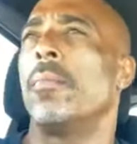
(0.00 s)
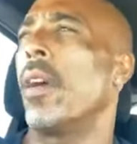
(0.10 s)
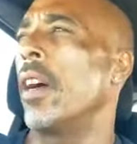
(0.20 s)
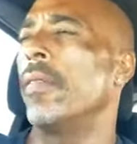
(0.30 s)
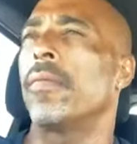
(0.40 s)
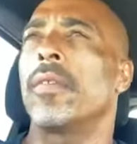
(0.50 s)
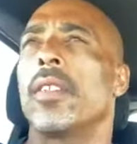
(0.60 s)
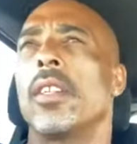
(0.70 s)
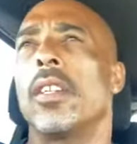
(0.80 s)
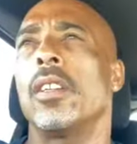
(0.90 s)
But,
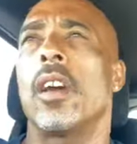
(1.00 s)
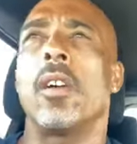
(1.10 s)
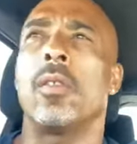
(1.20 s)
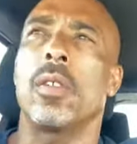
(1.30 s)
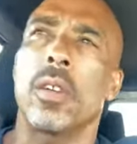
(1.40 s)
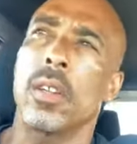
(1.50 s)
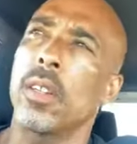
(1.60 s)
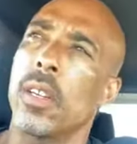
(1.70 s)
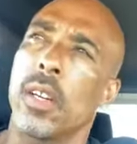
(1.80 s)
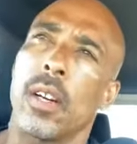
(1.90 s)
you
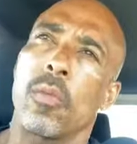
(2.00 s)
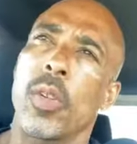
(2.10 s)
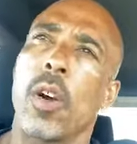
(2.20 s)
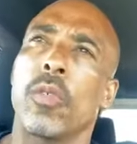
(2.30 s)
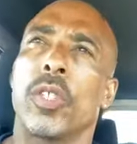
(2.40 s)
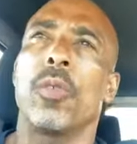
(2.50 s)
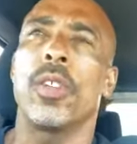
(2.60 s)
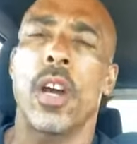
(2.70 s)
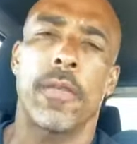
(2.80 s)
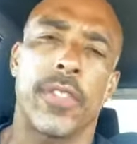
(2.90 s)
know, we don't do
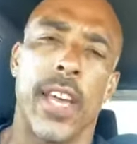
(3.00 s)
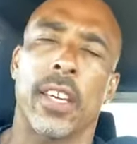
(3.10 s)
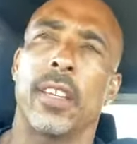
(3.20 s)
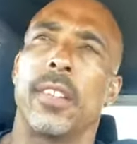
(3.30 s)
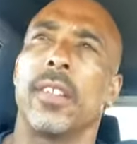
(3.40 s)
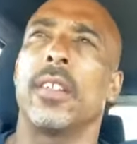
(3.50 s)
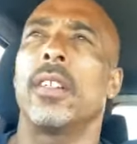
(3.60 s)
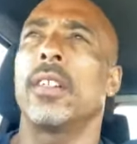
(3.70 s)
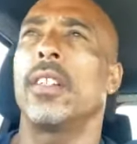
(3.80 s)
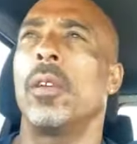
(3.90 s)
enough thinking.
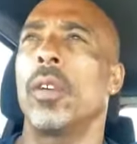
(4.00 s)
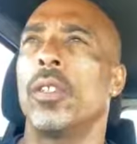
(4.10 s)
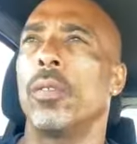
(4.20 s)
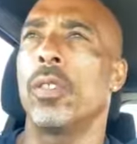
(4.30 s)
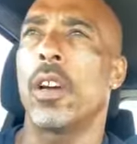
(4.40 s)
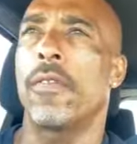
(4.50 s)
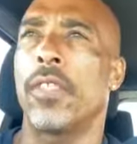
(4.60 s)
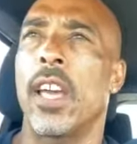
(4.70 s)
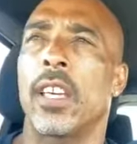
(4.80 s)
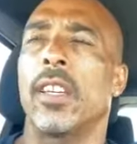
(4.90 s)
You know, we don't do enough
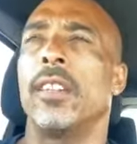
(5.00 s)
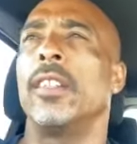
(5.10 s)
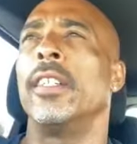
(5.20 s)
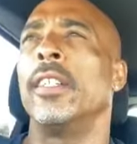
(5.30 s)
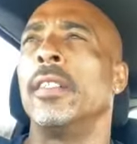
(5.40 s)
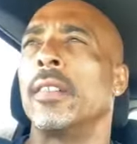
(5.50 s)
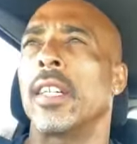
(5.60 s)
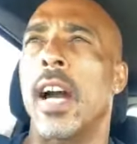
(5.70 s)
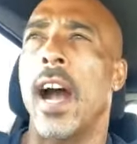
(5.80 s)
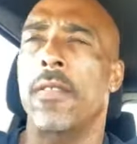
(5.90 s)
thanking
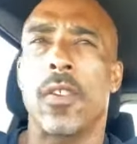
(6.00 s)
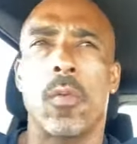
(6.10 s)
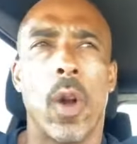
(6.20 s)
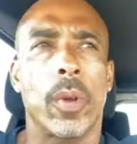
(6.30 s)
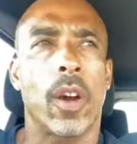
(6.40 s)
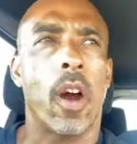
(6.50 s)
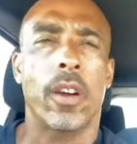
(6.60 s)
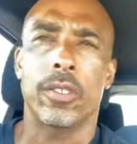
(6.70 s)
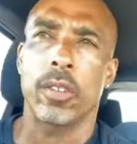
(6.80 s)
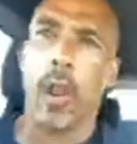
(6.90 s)
God for where we
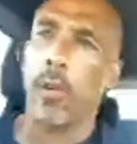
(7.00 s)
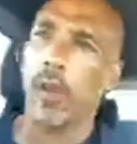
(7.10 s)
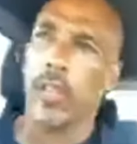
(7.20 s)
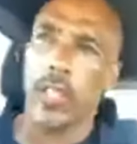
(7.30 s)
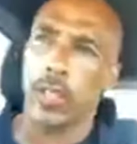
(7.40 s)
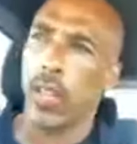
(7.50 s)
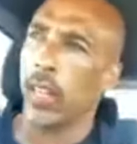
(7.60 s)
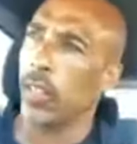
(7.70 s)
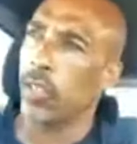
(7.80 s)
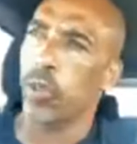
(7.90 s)
are. So I want to just
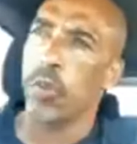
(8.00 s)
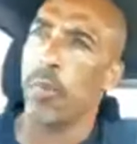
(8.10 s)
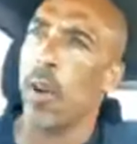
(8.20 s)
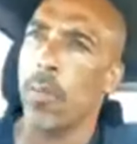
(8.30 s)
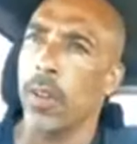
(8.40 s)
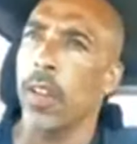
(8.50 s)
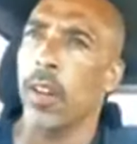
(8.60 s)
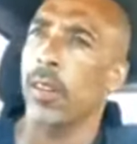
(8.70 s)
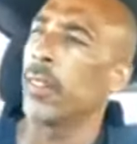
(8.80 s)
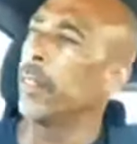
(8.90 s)
take a short moment
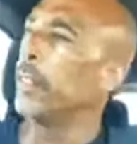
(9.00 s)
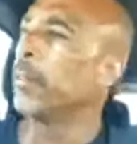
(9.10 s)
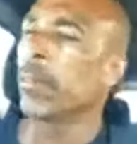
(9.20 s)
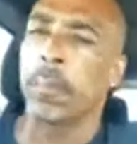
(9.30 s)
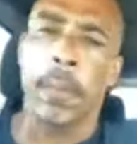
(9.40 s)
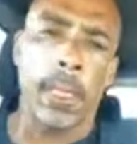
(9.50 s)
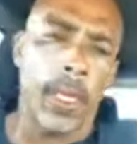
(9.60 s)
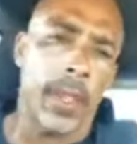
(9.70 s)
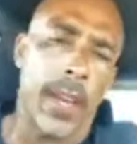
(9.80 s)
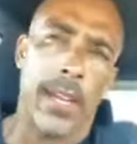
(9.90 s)
here
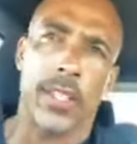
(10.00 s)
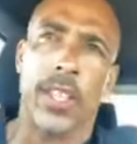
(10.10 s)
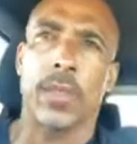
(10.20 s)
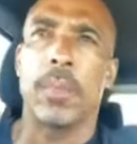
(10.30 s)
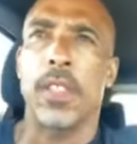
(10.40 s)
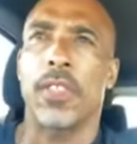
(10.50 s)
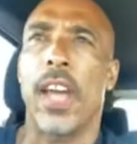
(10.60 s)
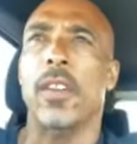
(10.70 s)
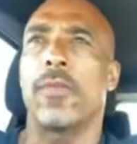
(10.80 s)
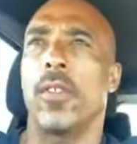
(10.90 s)
and just be
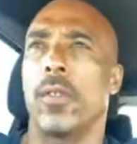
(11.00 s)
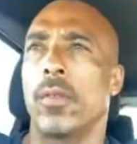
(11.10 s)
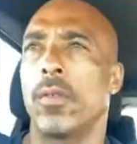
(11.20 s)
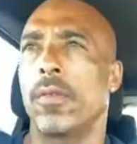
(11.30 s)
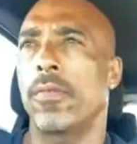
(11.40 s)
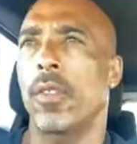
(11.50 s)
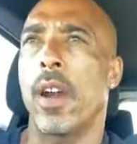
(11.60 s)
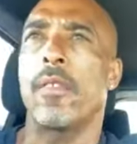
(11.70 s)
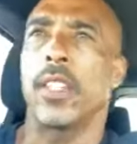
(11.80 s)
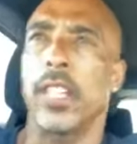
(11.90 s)
thankful for
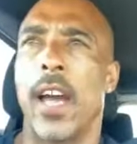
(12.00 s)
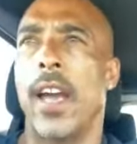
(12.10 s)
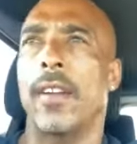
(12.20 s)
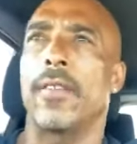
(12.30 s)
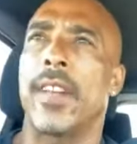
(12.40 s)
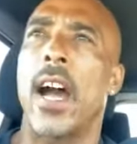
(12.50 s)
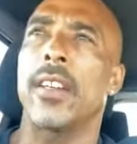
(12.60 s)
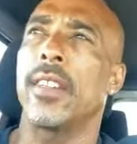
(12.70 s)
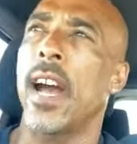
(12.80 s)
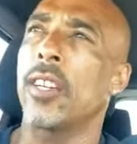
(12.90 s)
everything I have.
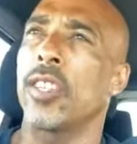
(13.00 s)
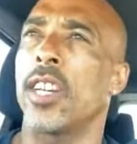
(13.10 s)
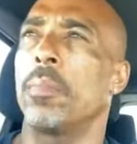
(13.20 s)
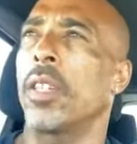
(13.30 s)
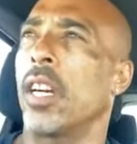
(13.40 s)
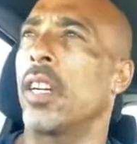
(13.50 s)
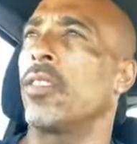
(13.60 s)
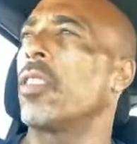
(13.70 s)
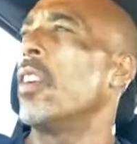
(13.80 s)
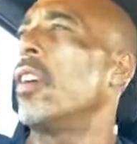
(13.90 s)
Not, not just
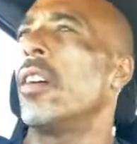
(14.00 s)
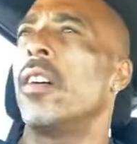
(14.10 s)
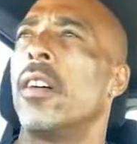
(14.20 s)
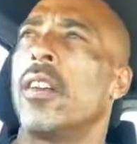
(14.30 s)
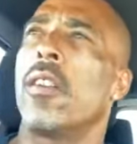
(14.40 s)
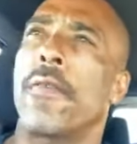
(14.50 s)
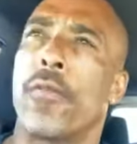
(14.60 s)
because or